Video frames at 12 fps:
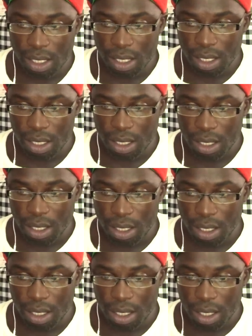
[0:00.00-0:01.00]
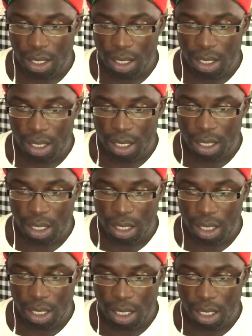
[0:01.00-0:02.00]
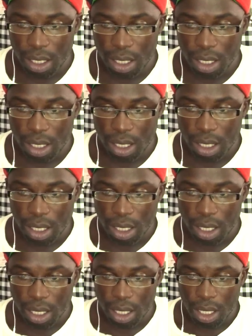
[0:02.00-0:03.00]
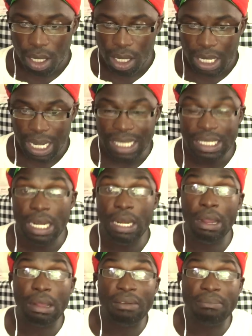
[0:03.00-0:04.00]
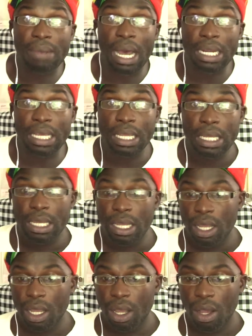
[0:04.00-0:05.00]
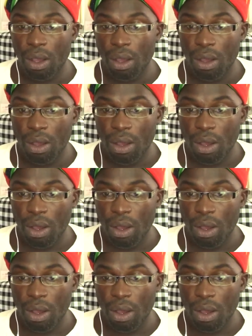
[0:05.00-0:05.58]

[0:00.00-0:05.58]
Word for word: It's five or six hundred dollars. Twenty thousand yeah. baht. Yeah. That's a lot of and money. Just for a single fruit.